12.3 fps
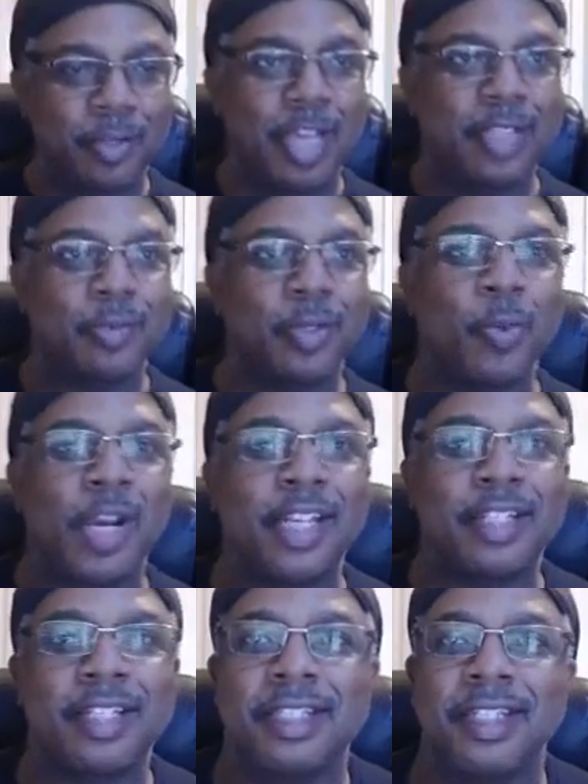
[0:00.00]
as we
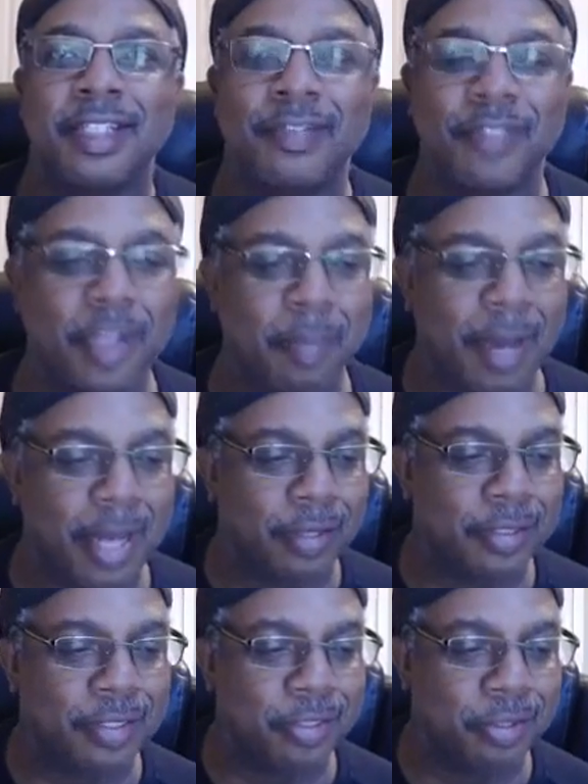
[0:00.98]
wait to see if anybody
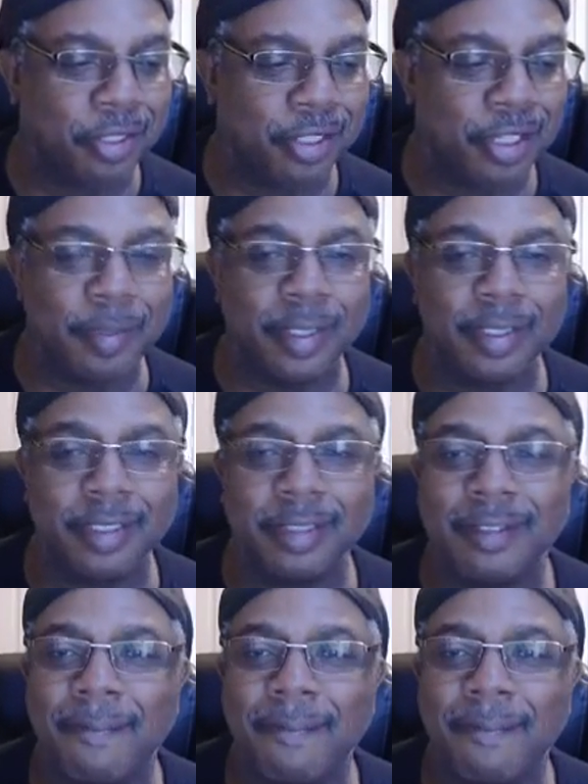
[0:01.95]
else is going to come in.